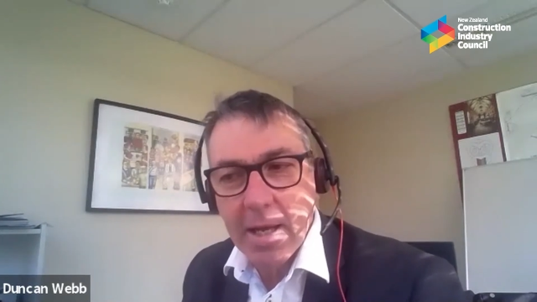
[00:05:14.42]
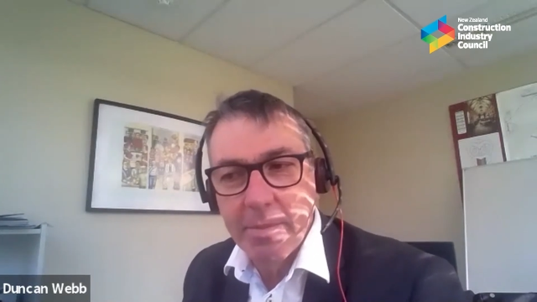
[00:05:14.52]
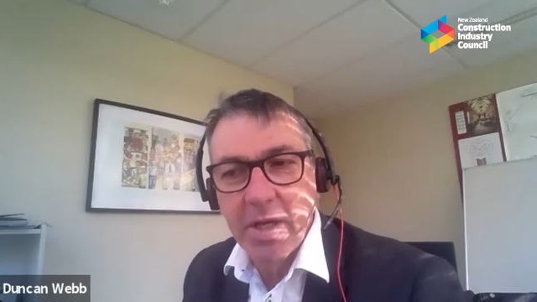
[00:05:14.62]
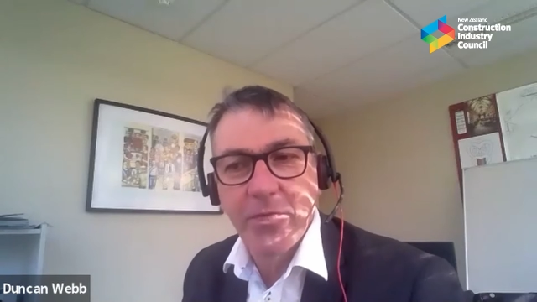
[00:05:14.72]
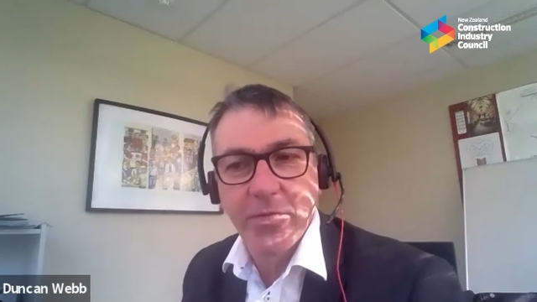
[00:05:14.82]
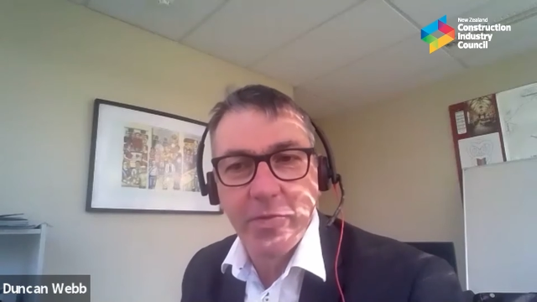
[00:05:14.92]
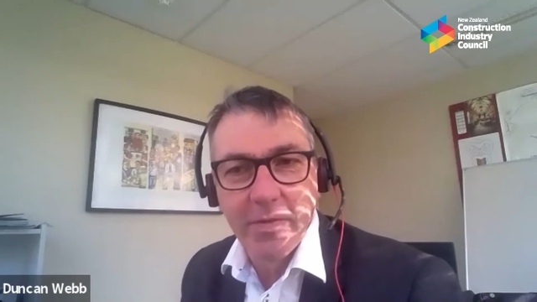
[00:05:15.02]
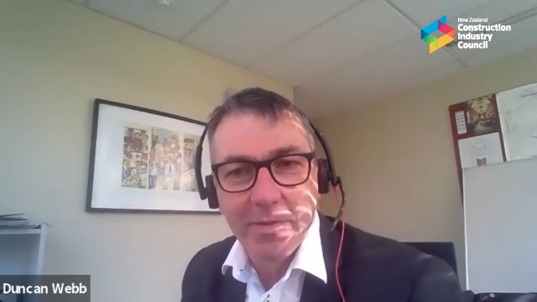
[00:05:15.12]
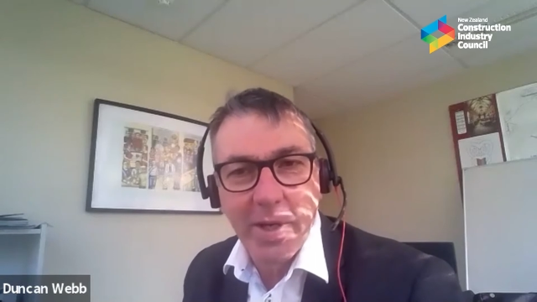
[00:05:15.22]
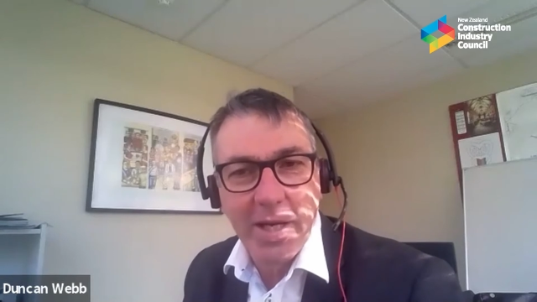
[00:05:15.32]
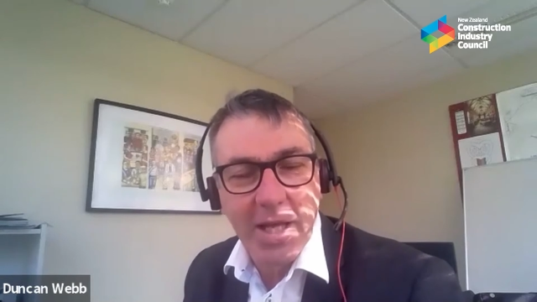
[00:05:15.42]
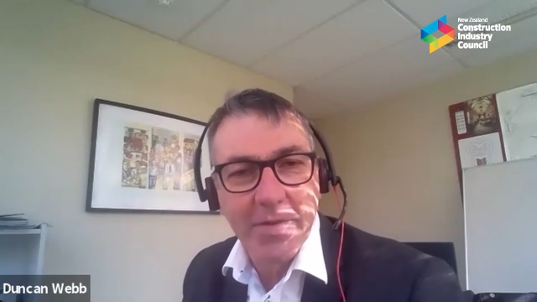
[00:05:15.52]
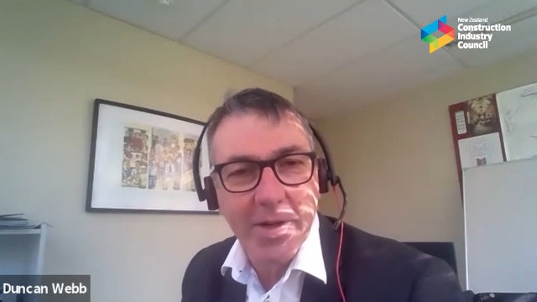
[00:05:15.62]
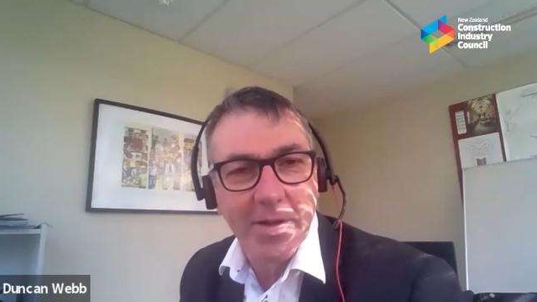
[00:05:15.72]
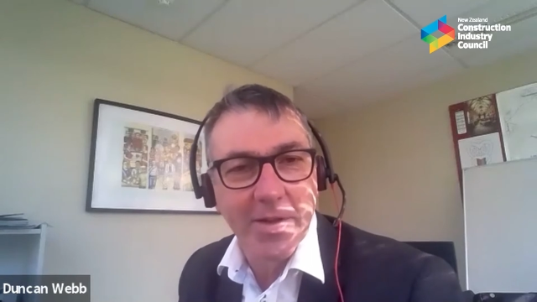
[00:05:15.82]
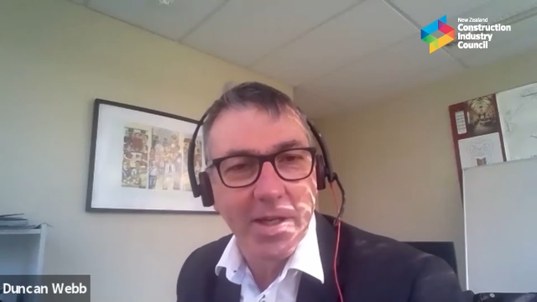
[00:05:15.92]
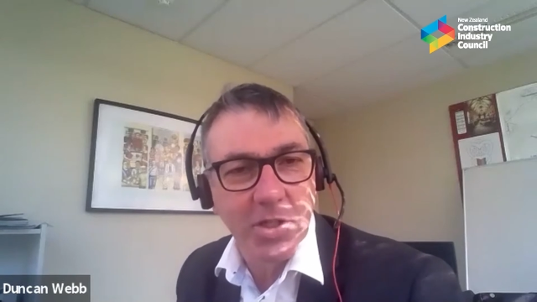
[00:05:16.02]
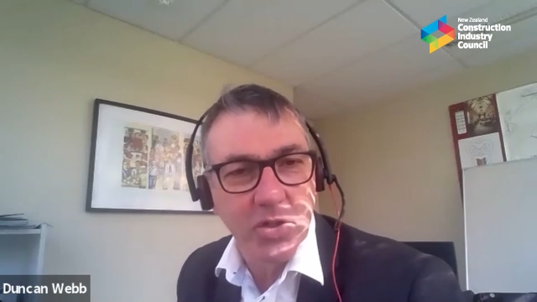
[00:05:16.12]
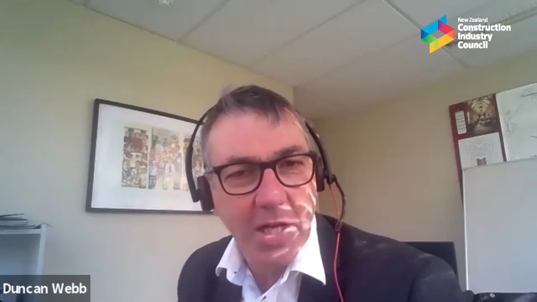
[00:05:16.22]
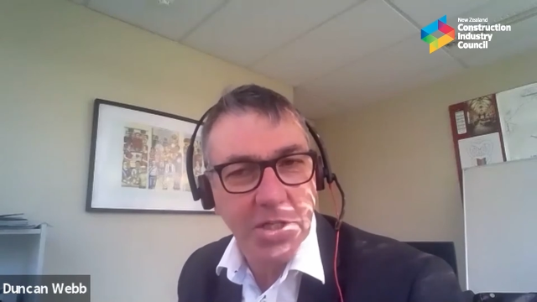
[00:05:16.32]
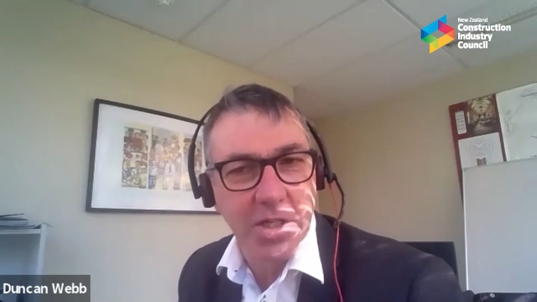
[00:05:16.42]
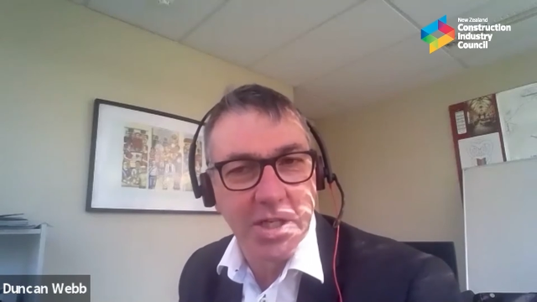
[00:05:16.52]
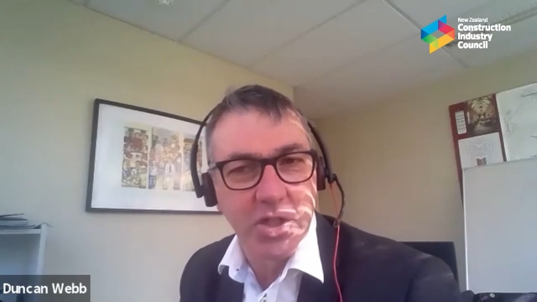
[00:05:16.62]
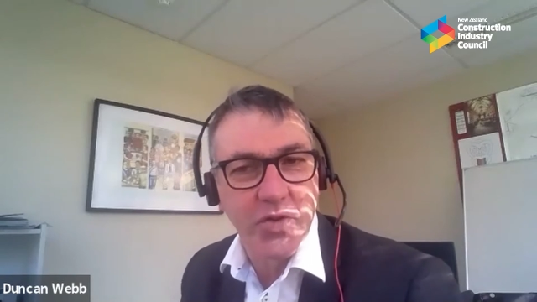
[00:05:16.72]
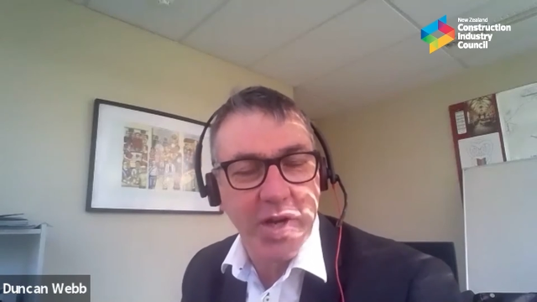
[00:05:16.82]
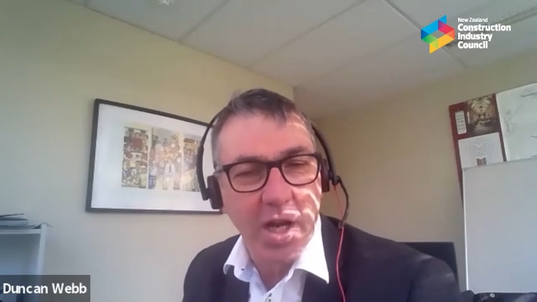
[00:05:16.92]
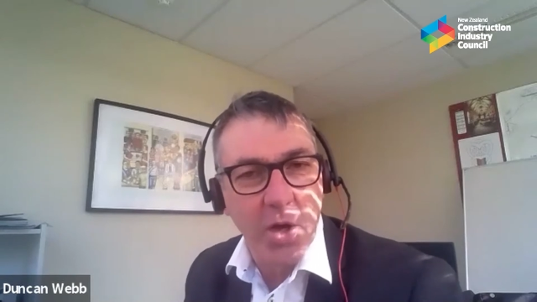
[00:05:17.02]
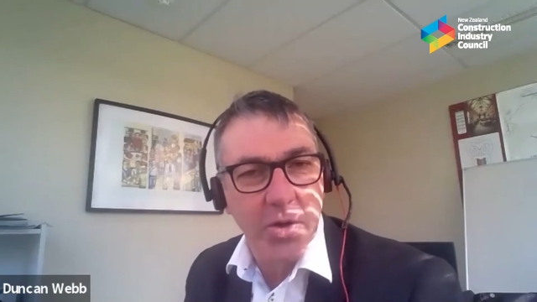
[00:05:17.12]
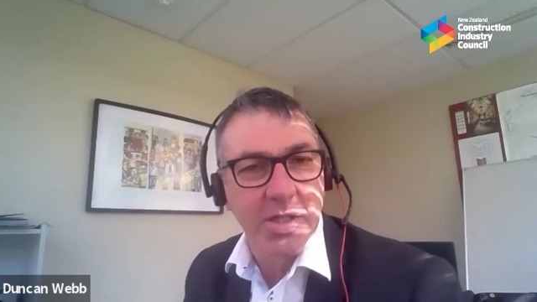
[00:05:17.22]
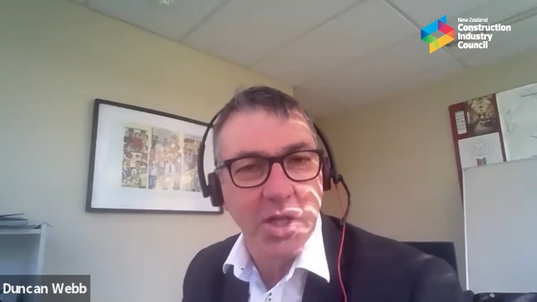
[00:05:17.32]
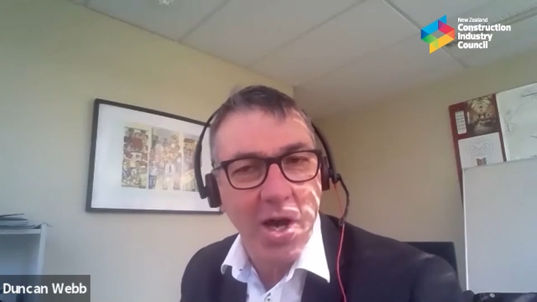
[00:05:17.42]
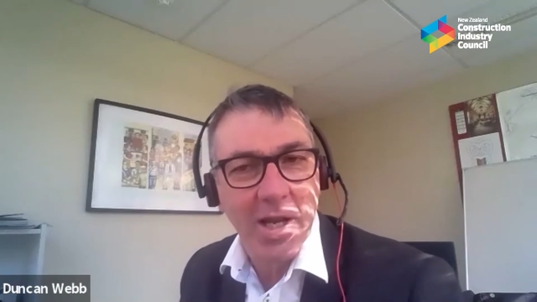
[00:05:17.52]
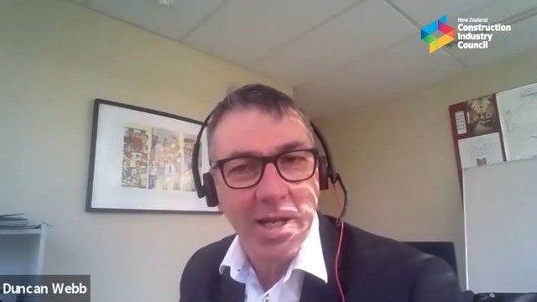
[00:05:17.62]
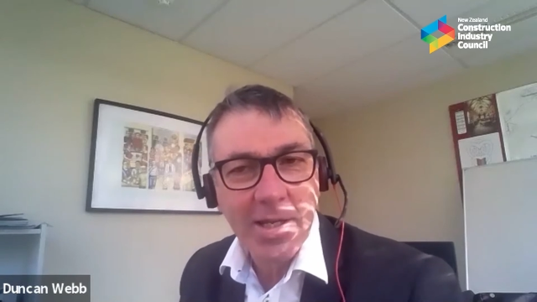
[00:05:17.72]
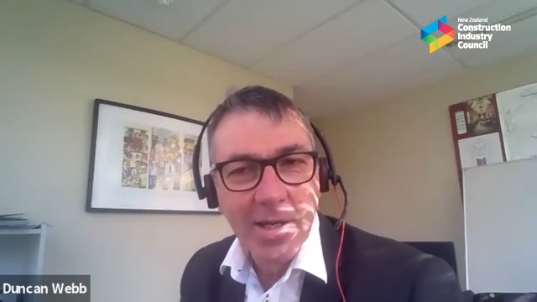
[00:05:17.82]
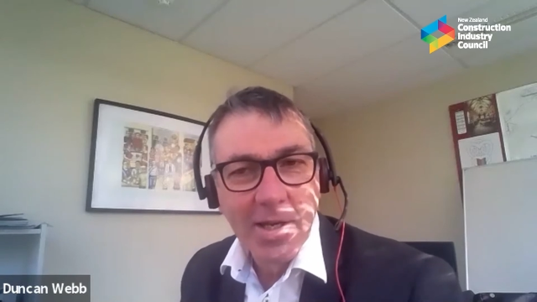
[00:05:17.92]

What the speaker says: if we leave the construction industry alone entirely,